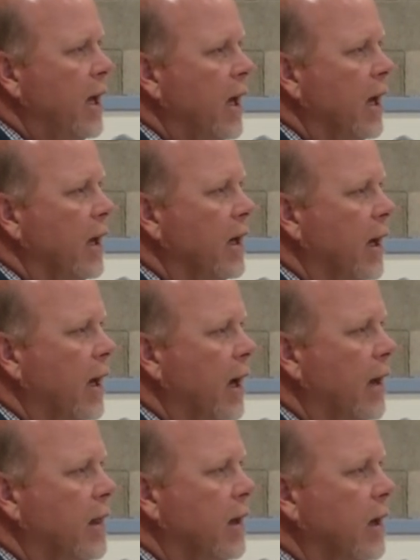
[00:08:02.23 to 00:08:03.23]
And
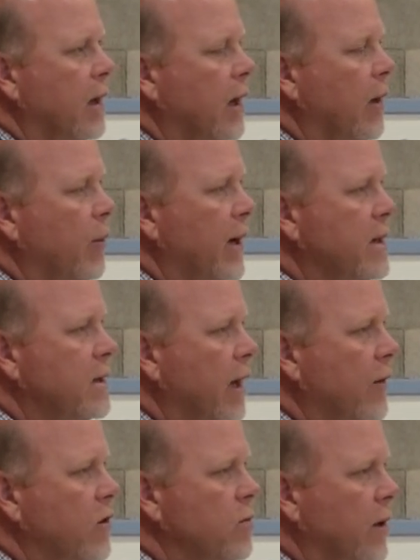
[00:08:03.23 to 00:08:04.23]
I think Mike
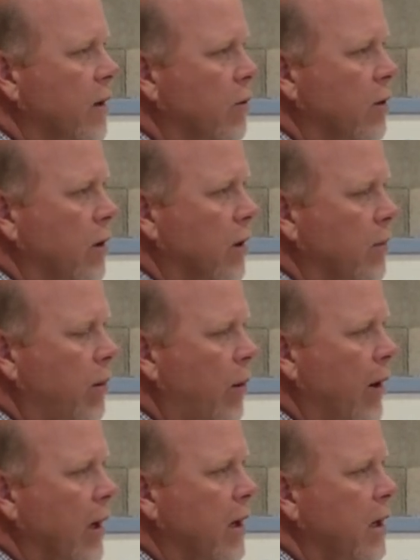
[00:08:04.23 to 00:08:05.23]
Savage made a really good
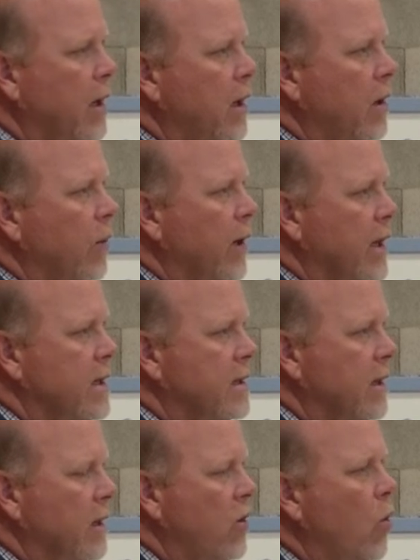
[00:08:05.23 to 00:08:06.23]
point when he
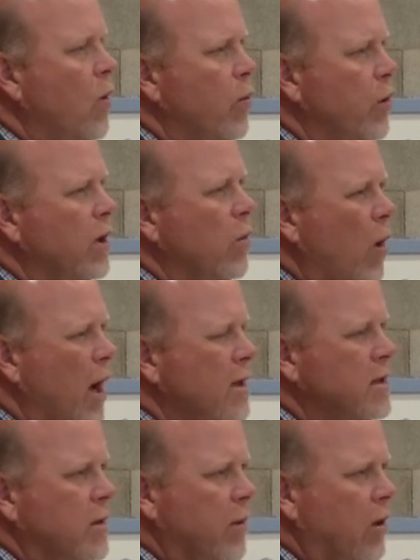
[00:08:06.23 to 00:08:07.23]
said that no one really
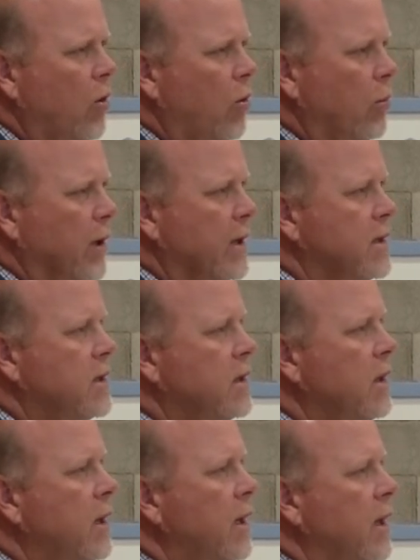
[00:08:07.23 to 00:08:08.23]
wants to be
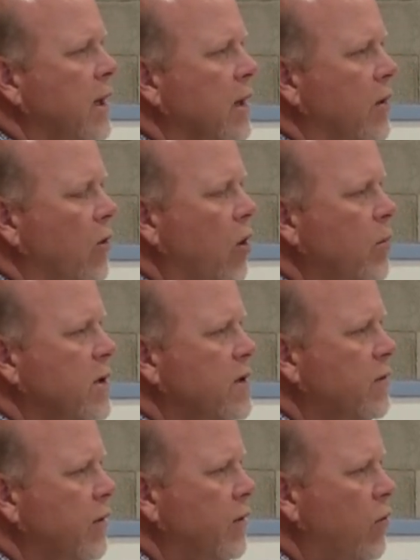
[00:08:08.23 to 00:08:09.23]
homeless. And they're homeless
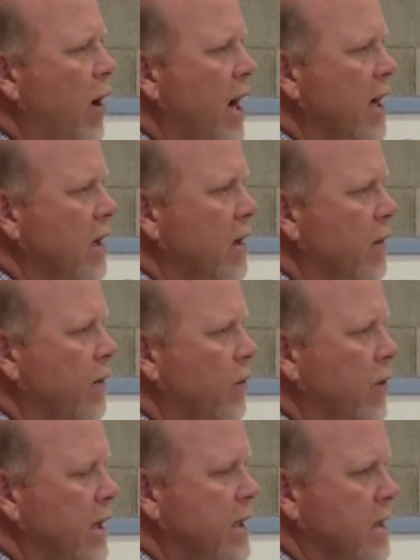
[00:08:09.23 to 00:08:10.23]
for a variety of
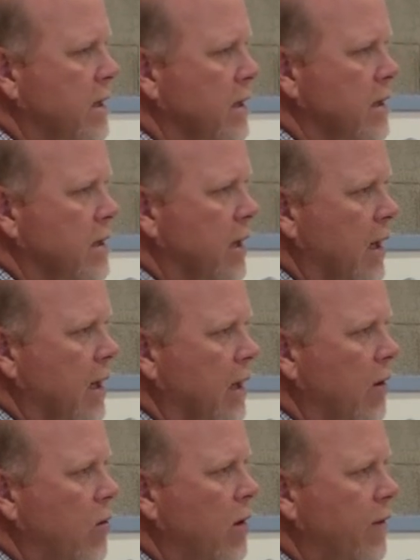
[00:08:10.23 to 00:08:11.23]
different reasons. And
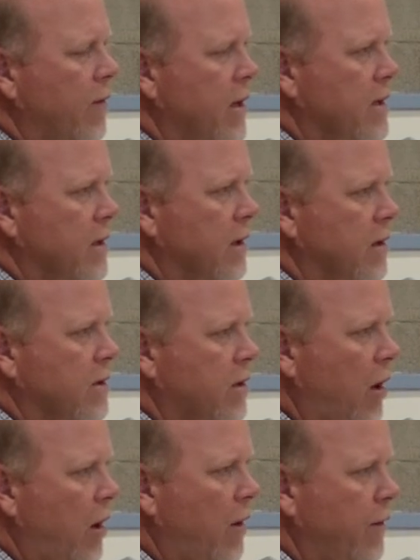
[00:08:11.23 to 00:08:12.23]
in order for us to
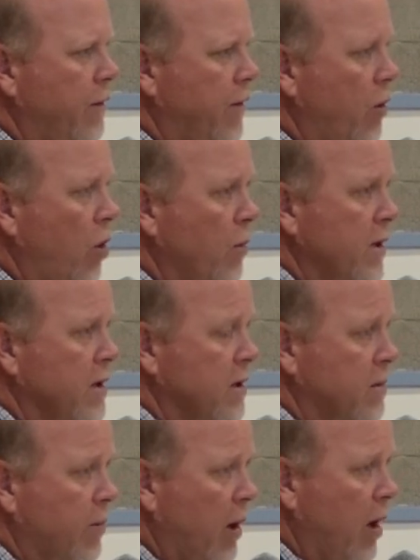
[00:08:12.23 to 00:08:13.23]
solve the
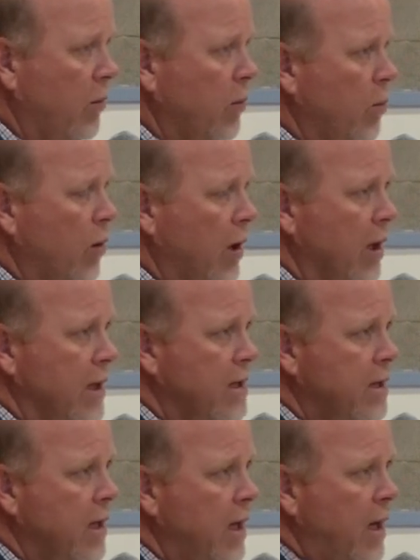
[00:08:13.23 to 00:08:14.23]
homelessness problem, or at
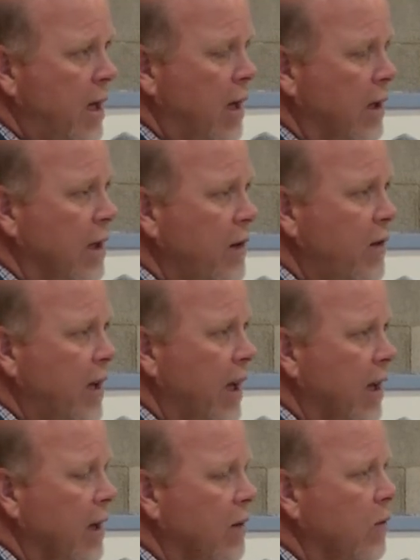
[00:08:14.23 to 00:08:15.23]
least
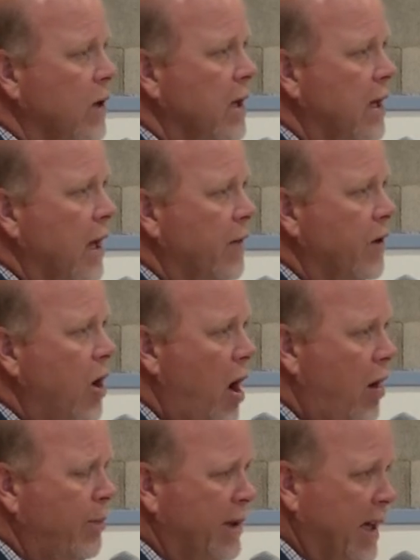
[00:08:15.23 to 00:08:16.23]
alleviate it, we need to have
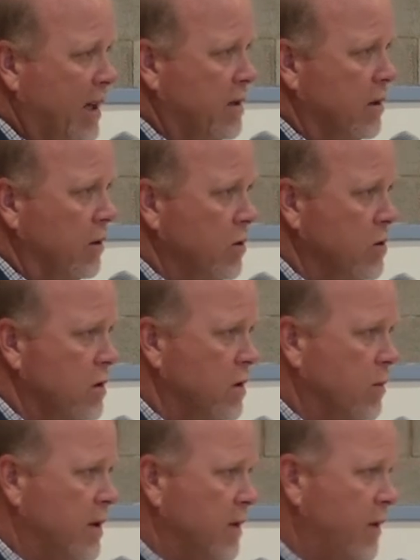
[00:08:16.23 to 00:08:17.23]
complex
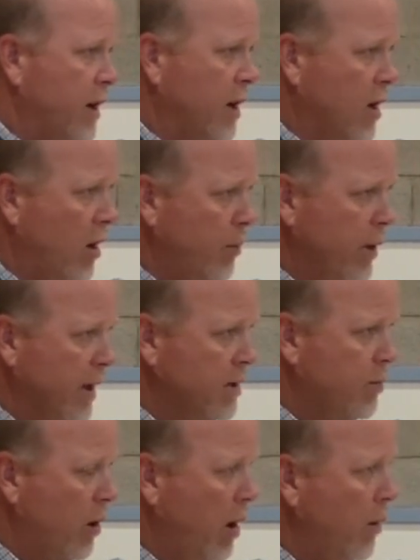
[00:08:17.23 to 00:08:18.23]
solutions to what's a very complex
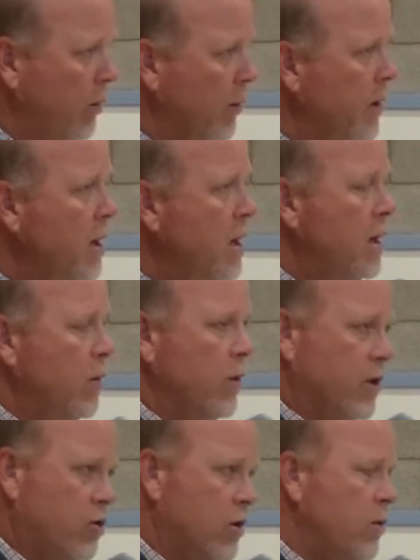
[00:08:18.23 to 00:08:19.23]
problem.
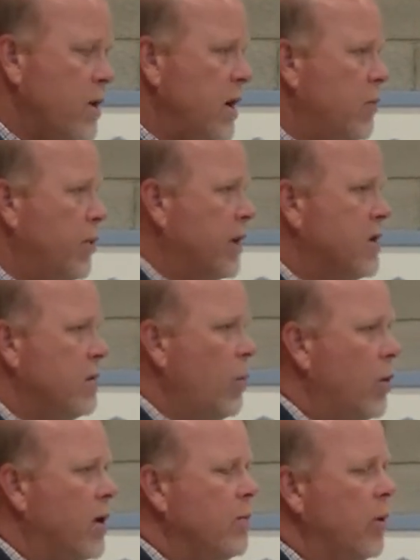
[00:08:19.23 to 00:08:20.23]
We sure we need bricks and
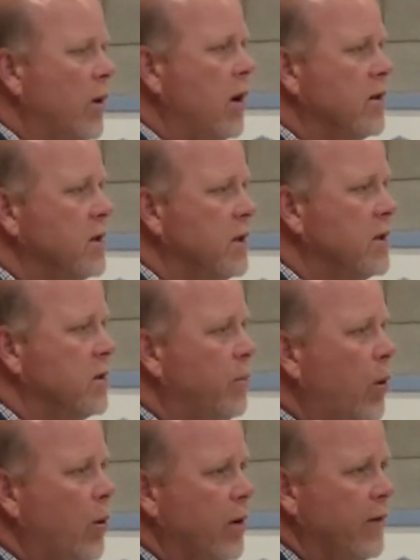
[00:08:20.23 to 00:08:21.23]
mortar, but we also need
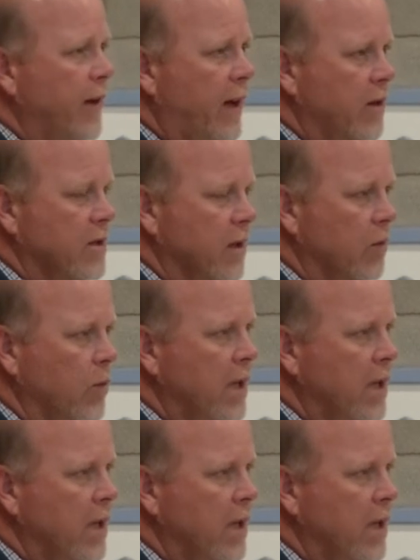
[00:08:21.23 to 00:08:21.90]
supportive housing.